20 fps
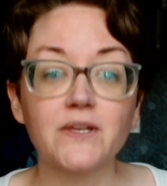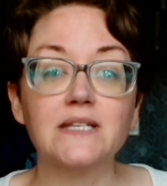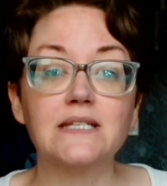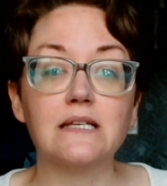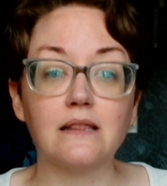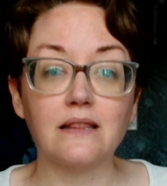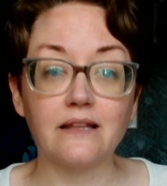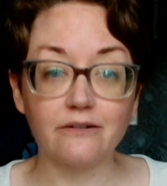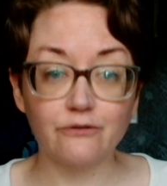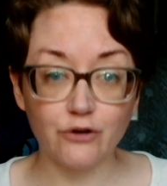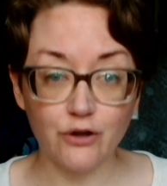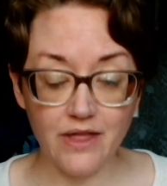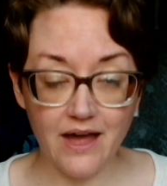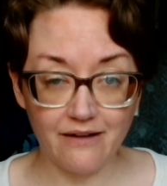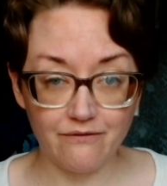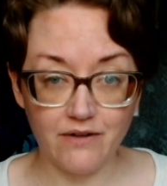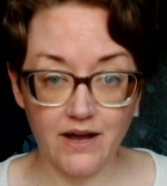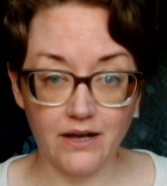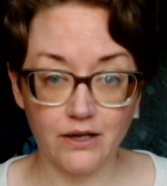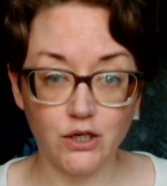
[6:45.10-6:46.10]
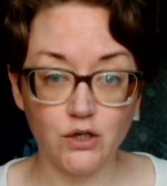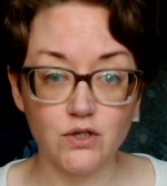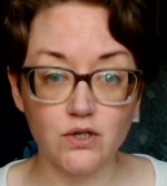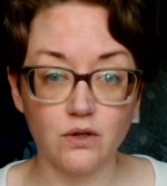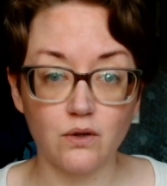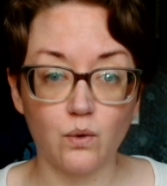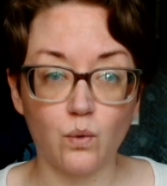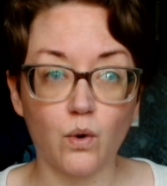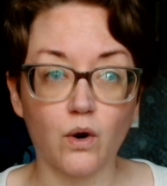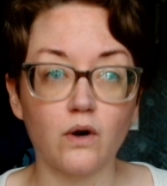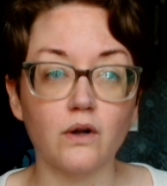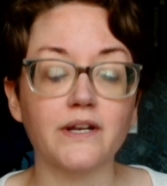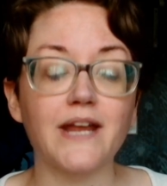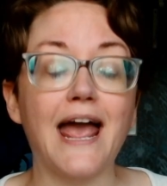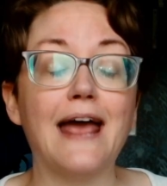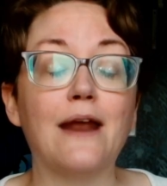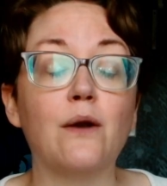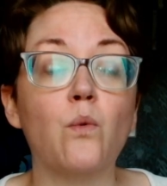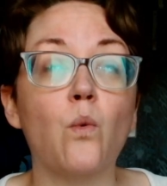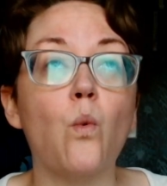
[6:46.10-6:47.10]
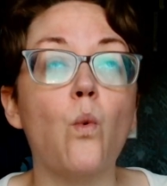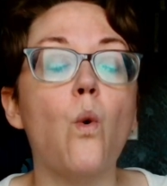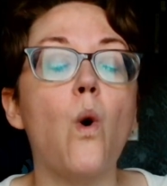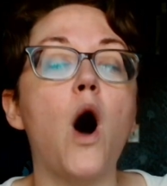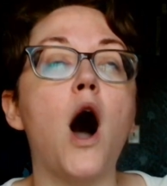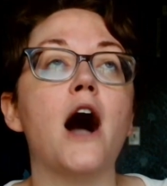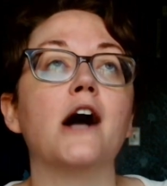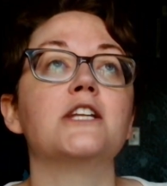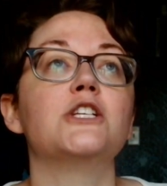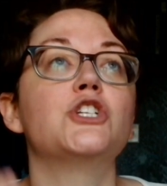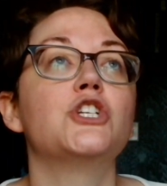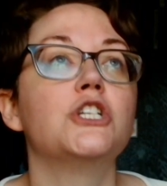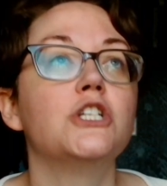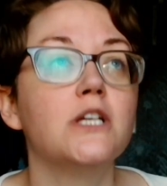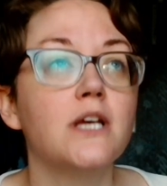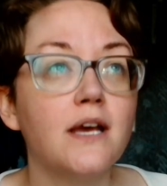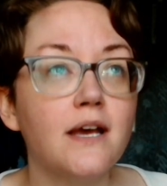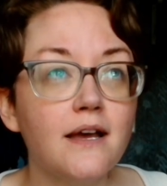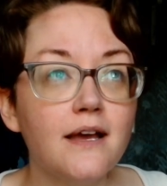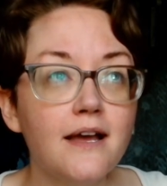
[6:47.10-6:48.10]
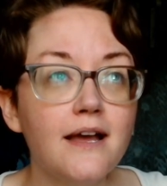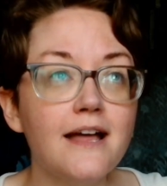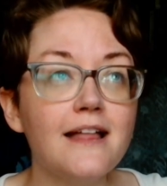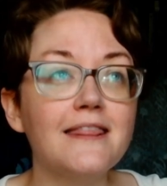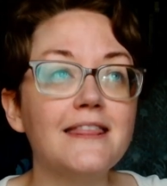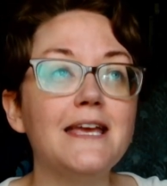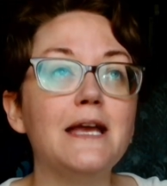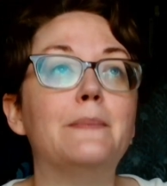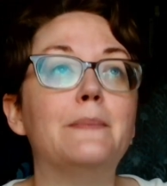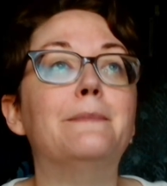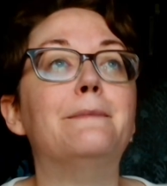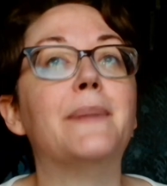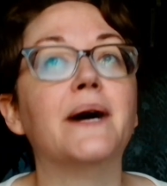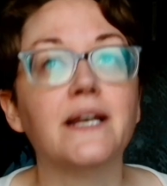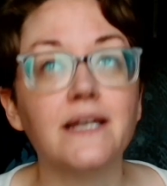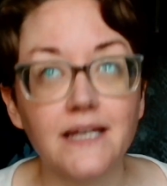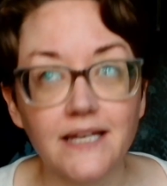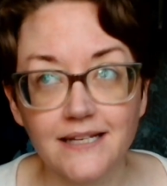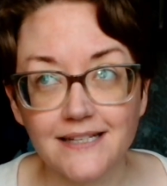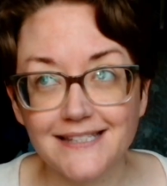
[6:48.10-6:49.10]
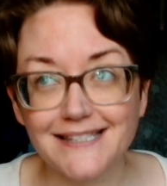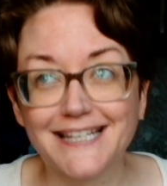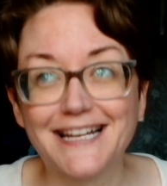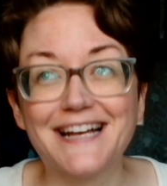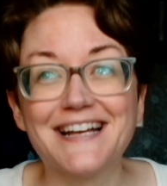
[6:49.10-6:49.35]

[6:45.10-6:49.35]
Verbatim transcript: Deliver that value to the world and watch the abundance